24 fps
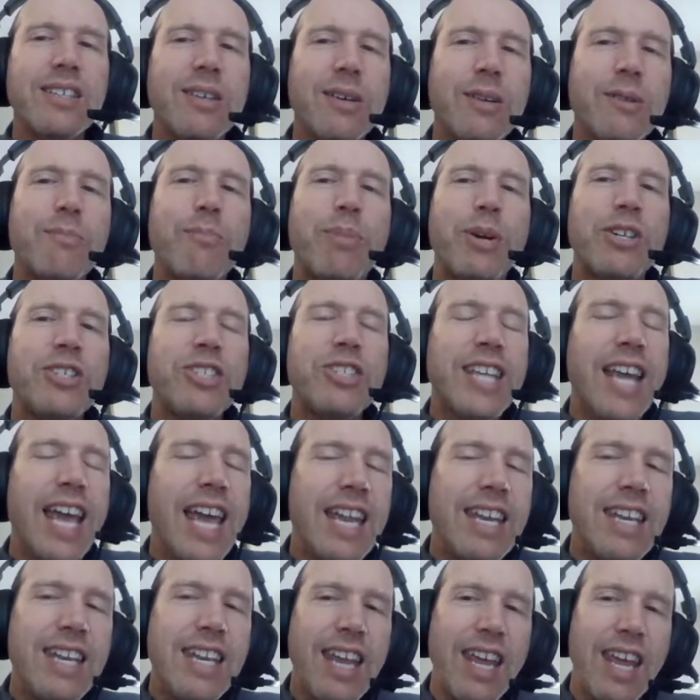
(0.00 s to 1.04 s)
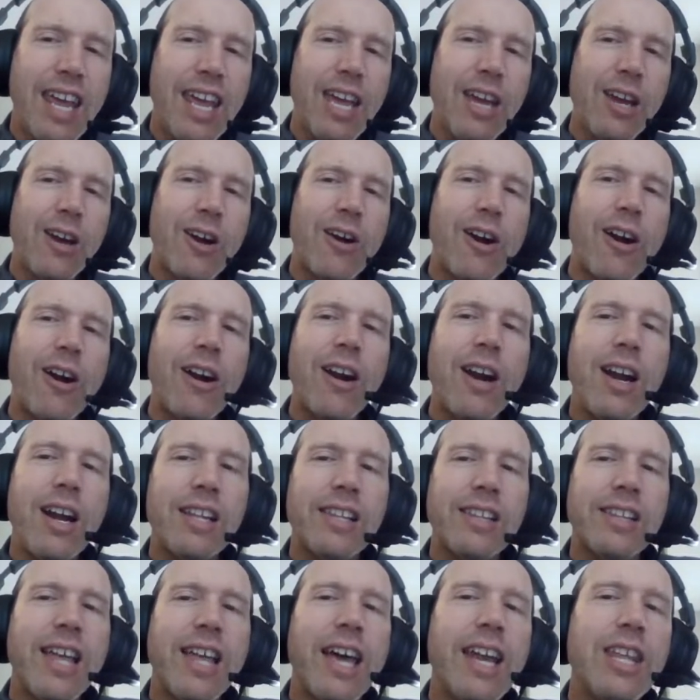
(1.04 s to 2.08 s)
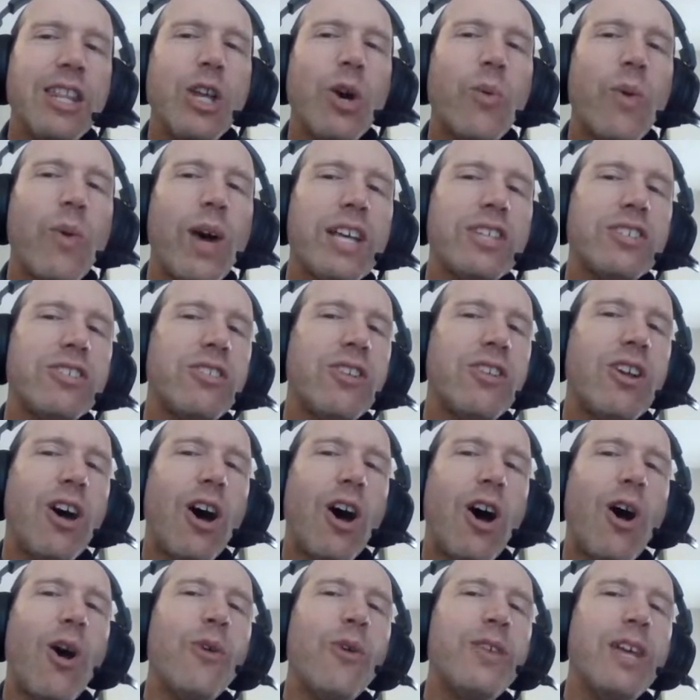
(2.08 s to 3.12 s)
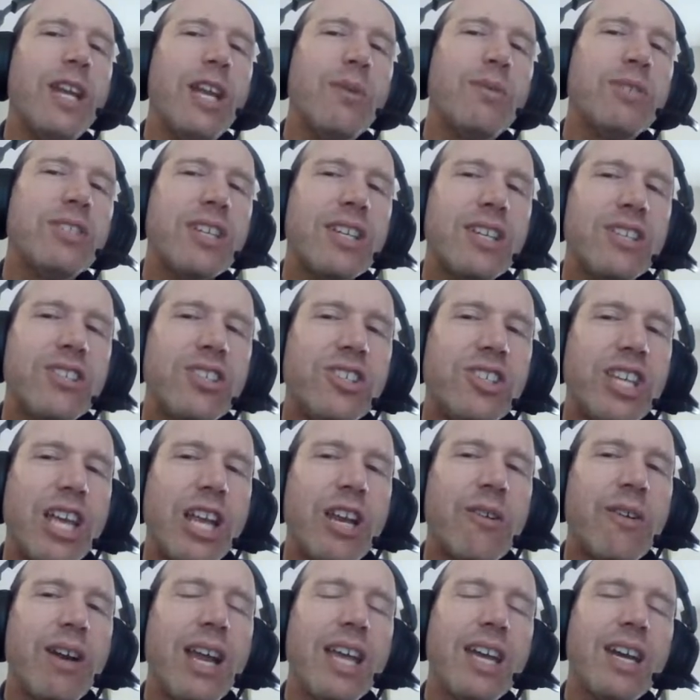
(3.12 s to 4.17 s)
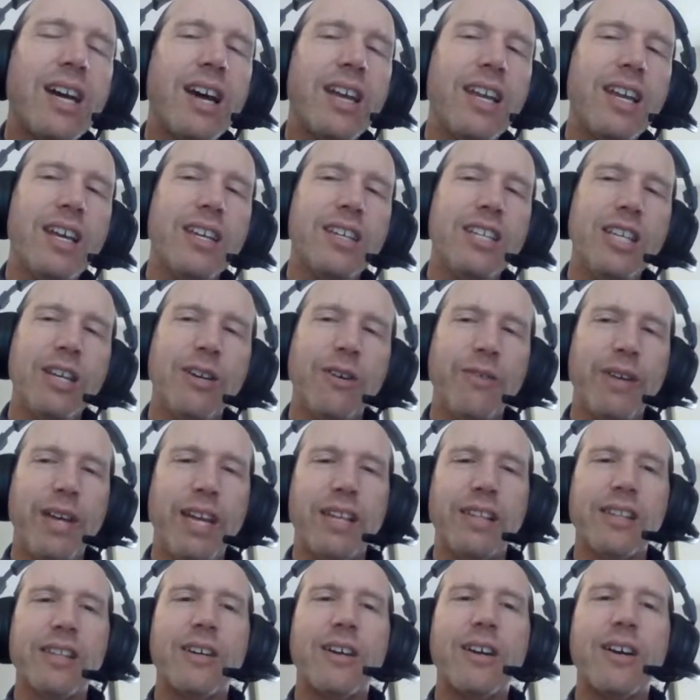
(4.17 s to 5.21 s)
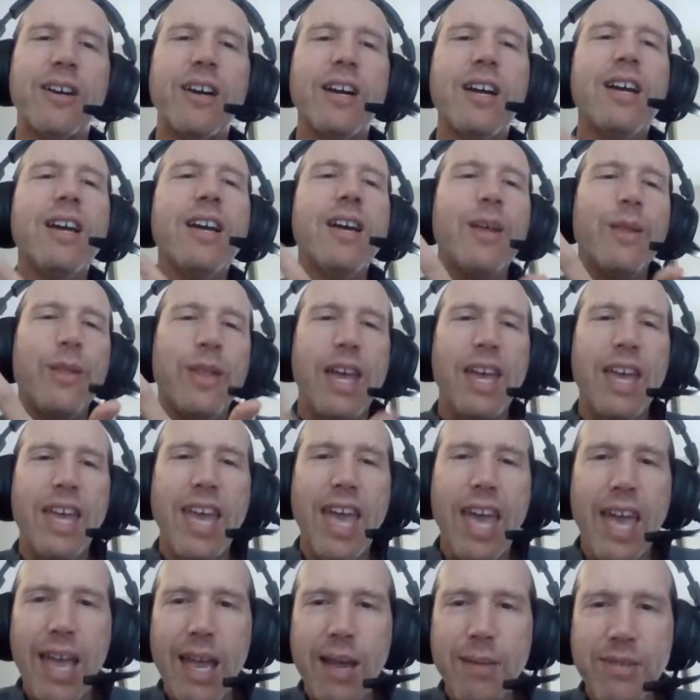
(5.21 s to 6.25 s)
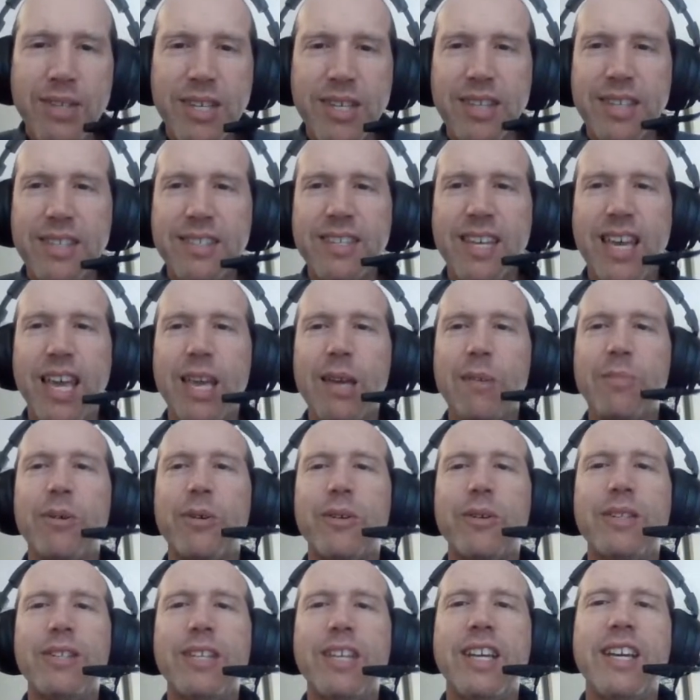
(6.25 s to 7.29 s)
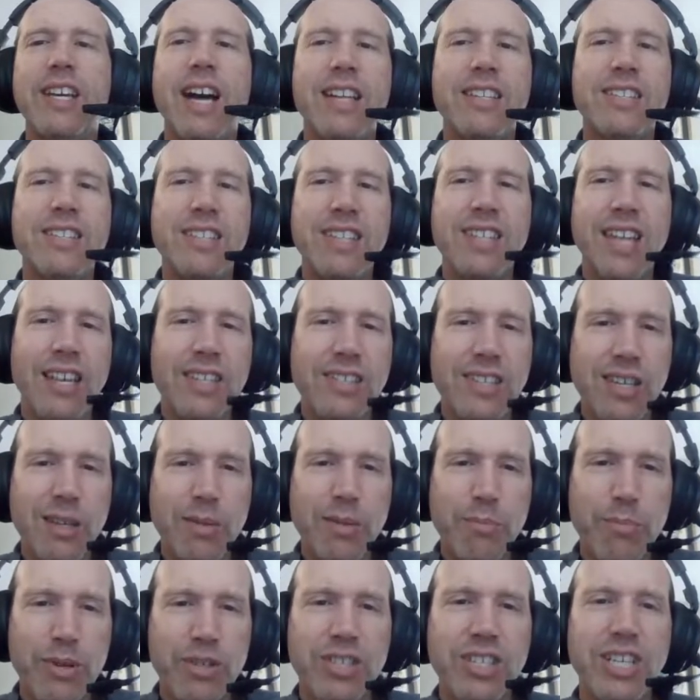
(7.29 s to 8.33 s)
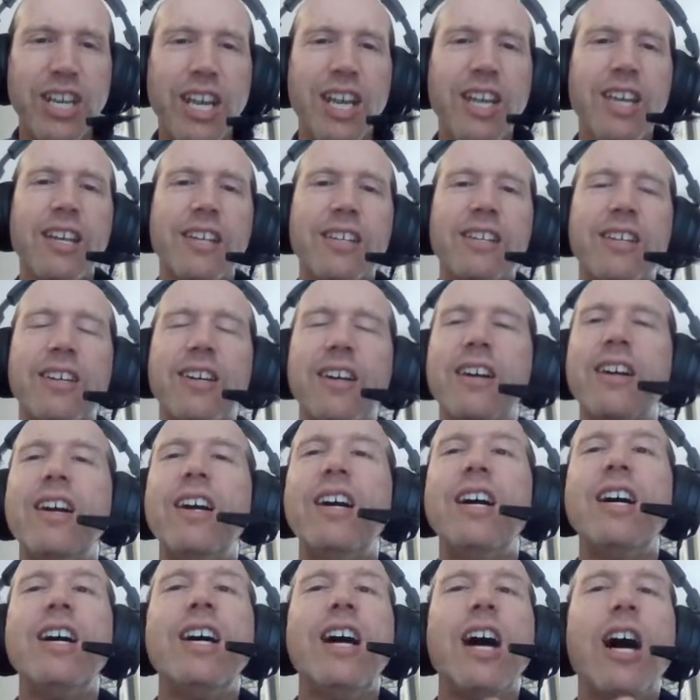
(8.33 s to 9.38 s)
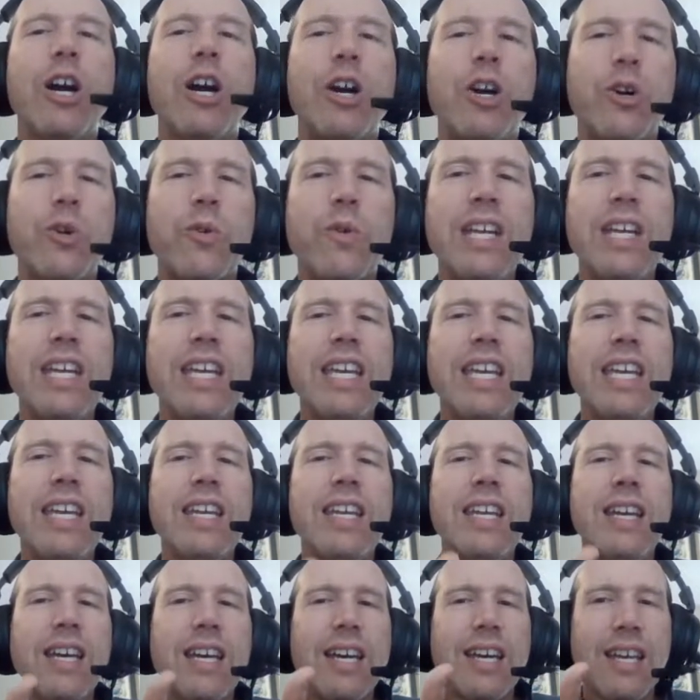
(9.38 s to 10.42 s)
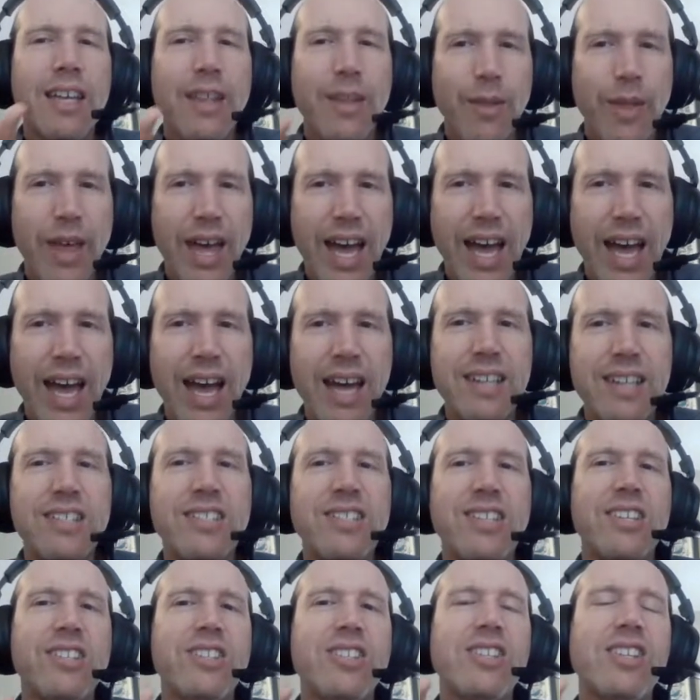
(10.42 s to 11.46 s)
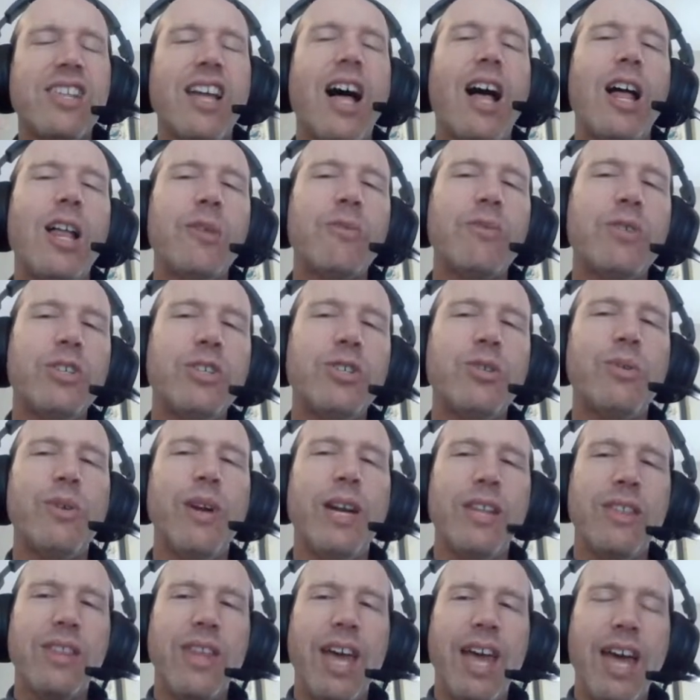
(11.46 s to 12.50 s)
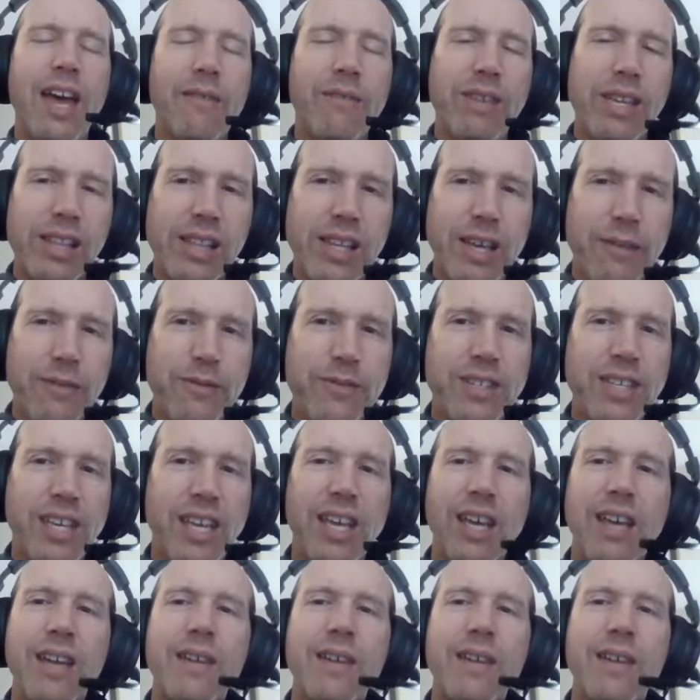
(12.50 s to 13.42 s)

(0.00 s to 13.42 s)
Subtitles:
pretending or letting the West know that he was considering cutting a deal with Hitler, they came to the table, and the United States in particular agreed that since Stalin was doing the heavy lifting